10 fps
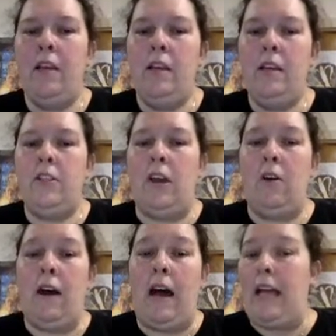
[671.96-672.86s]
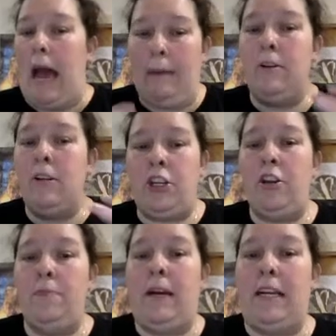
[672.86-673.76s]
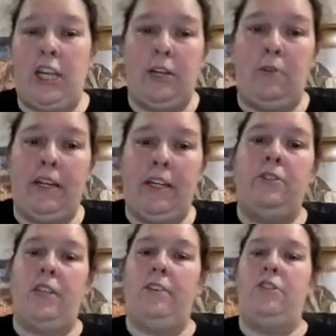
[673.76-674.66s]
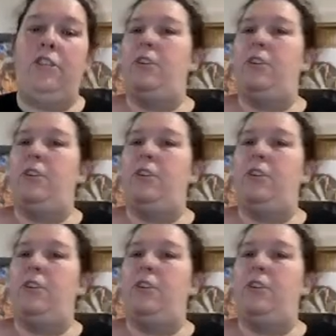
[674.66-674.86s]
So I'm going to show you my January newsletter just so